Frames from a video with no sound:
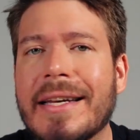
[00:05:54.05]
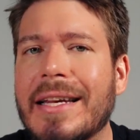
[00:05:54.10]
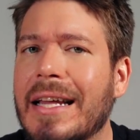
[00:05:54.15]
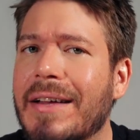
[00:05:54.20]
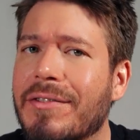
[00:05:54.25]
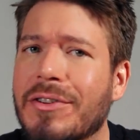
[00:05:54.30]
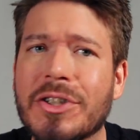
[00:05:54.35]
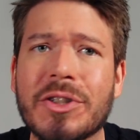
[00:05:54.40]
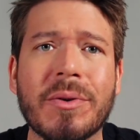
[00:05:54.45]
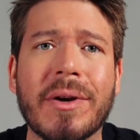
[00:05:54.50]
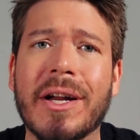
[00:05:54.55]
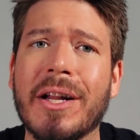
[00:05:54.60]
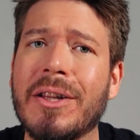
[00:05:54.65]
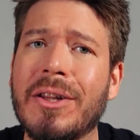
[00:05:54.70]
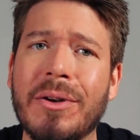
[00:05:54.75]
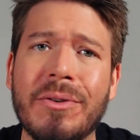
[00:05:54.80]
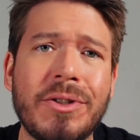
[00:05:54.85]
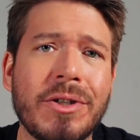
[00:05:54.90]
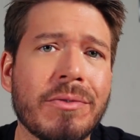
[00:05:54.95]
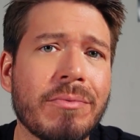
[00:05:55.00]
never try to
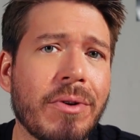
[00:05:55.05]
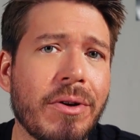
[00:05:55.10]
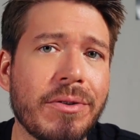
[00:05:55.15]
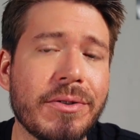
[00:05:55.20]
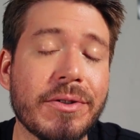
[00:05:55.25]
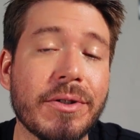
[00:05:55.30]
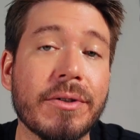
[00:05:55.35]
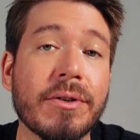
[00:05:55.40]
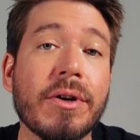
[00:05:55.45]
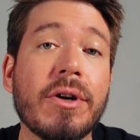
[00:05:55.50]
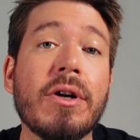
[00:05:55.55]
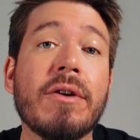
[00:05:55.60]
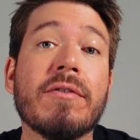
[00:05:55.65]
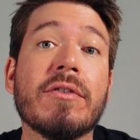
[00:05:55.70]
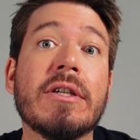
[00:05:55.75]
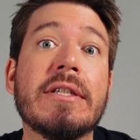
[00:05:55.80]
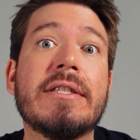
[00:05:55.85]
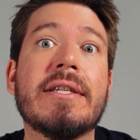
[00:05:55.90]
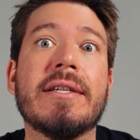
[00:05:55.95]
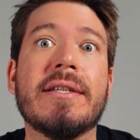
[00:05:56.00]
load your roaster
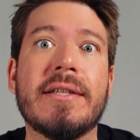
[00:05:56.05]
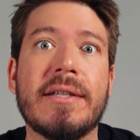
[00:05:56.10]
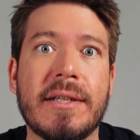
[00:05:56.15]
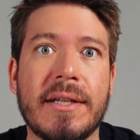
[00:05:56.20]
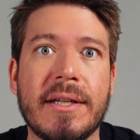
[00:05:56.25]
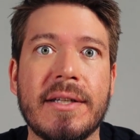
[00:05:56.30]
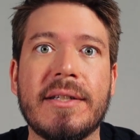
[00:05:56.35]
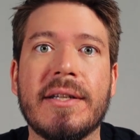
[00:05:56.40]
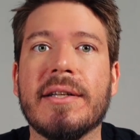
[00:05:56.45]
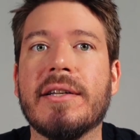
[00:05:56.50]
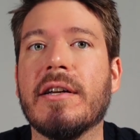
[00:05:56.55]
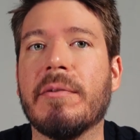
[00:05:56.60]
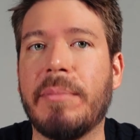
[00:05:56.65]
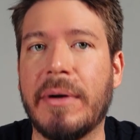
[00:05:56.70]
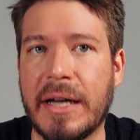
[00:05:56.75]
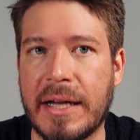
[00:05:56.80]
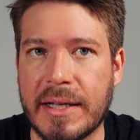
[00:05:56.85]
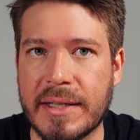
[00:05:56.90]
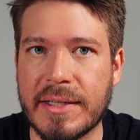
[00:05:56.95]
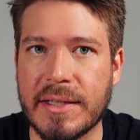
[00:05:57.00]
over its intended
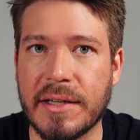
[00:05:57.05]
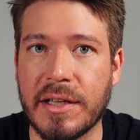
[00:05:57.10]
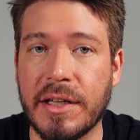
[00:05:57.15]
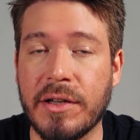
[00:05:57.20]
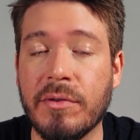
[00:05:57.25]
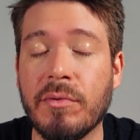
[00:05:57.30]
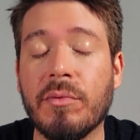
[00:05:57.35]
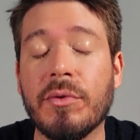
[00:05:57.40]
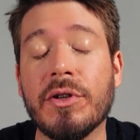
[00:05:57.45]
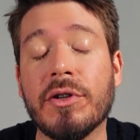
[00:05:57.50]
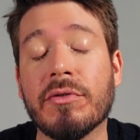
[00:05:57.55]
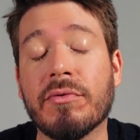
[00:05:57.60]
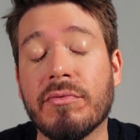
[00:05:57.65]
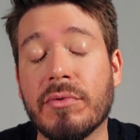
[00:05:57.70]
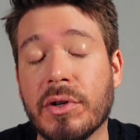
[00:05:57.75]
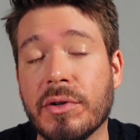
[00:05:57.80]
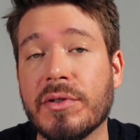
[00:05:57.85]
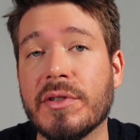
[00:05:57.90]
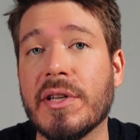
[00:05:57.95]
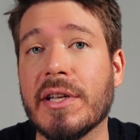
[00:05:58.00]
capacity when you're
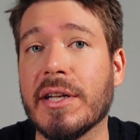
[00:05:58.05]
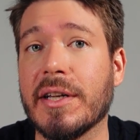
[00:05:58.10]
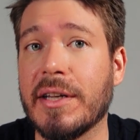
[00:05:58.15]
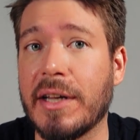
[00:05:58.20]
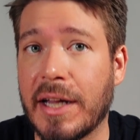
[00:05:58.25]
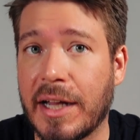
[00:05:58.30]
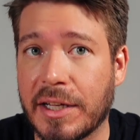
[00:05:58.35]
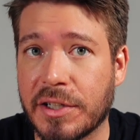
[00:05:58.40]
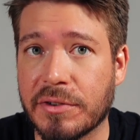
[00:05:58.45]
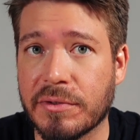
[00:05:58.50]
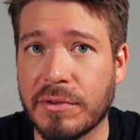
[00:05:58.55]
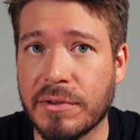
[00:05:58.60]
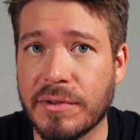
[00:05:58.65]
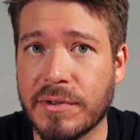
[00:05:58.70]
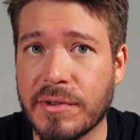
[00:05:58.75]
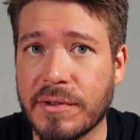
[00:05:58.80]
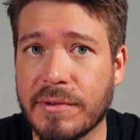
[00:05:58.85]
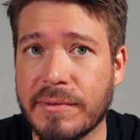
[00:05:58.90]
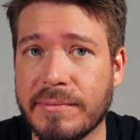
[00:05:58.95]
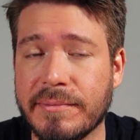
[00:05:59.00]
roasting naturals.